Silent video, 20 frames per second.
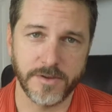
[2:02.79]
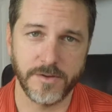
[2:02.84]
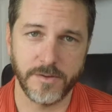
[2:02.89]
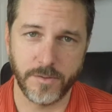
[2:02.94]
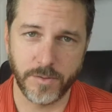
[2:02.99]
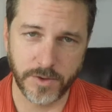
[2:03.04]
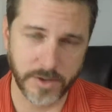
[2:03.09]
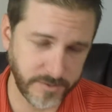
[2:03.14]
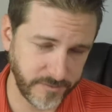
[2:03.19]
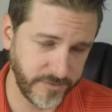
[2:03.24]

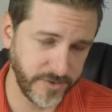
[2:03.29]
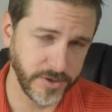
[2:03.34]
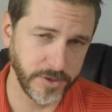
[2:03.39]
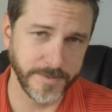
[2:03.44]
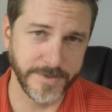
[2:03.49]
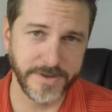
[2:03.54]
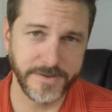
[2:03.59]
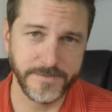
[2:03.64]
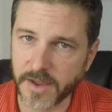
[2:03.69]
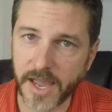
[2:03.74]
what I'm
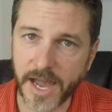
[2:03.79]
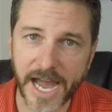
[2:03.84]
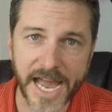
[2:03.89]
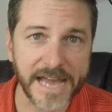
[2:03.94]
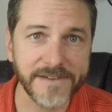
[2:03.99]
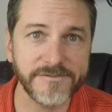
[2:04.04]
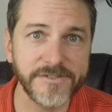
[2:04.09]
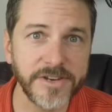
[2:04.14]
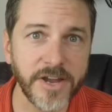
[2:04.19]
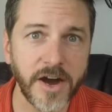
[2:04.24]
filming. I
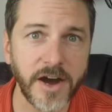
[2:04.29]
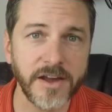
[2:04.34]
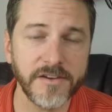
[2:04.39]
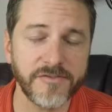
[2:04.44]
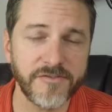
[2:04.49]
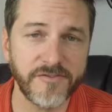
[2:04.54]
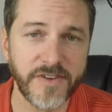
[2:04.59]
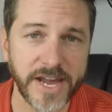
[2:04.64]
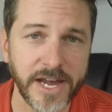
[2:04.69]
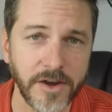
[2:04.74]
have
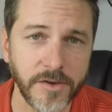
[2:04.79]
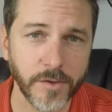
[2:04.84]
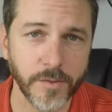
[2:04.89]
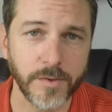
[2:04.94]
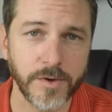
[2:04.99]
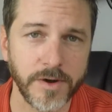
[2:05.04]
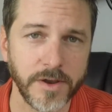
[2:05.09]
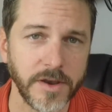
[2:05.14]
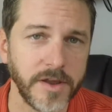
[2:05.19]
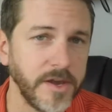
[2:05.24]
not found
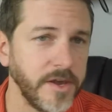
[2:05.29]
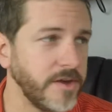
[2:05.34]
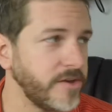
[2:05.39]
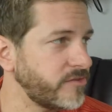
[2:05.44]
one.